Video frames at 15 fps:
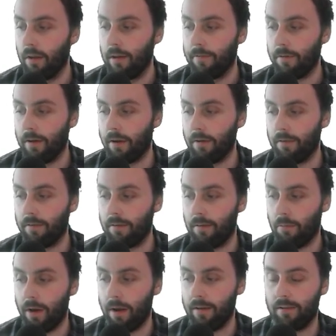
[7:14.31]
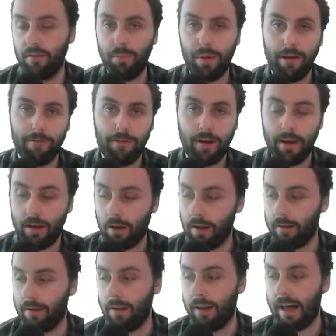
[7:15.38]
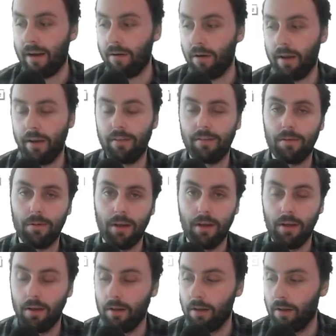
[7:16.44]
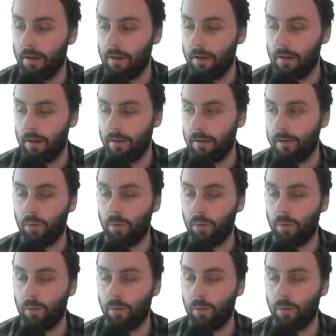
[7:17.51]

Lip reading: If I go into where it says Betfair and click the little arrow next to it, this will